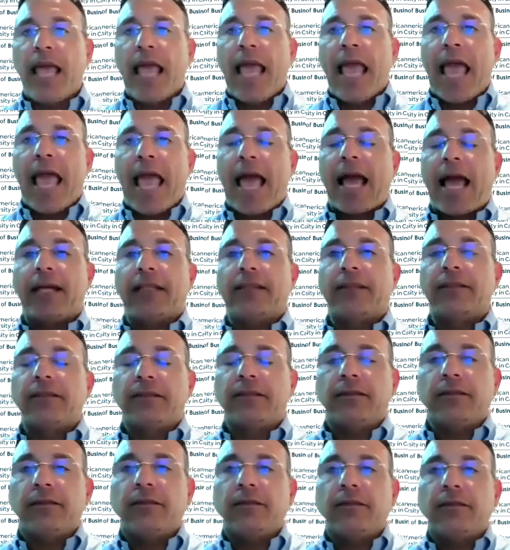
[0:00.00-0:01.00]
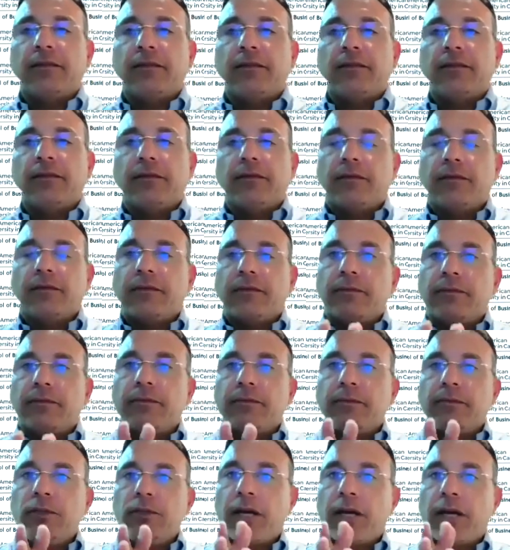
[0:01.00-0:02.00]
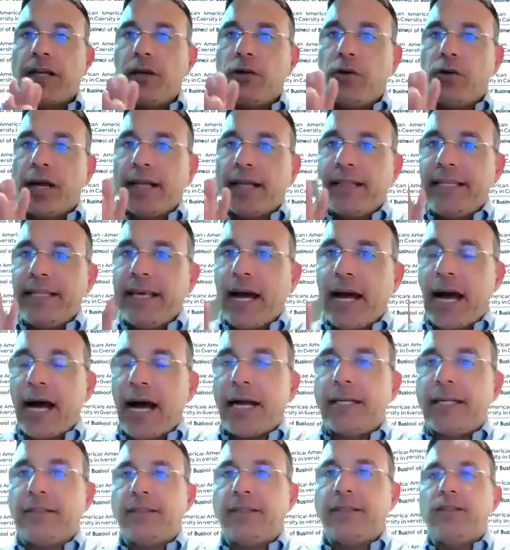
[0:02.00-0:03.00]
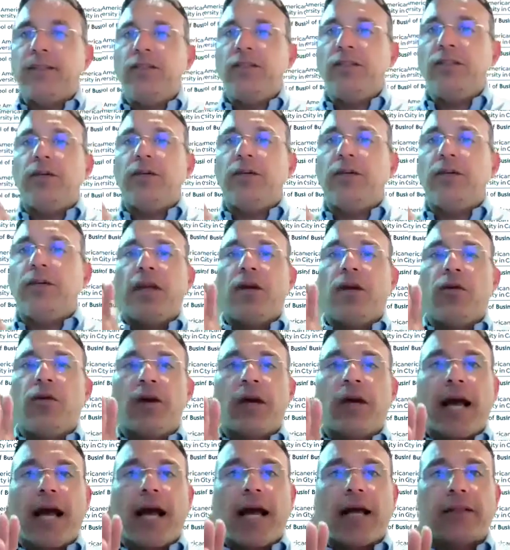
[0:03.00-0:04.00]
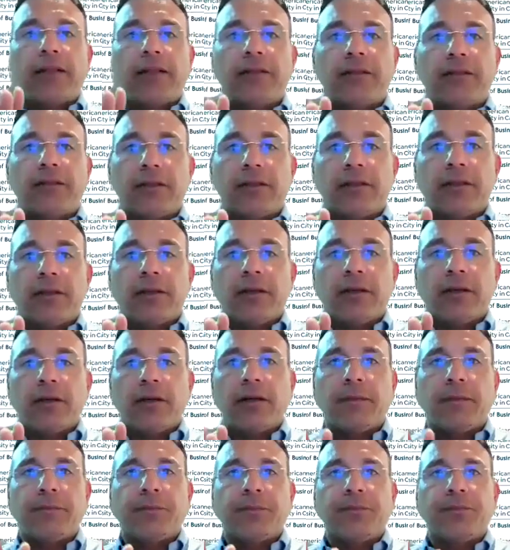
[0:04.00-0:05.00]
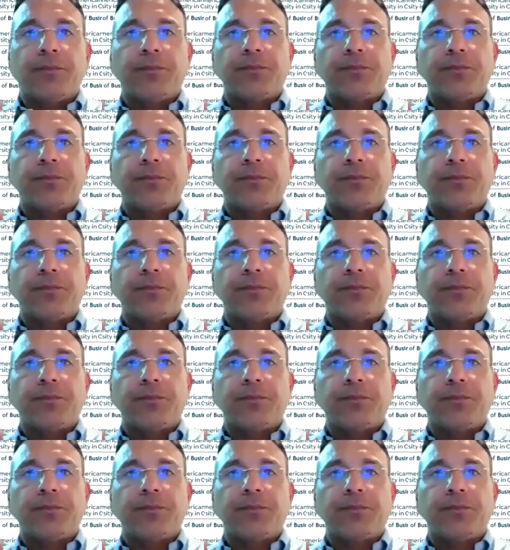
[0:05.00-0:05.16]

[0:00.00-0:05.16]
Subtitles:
And you can look at the eyes, you can look at the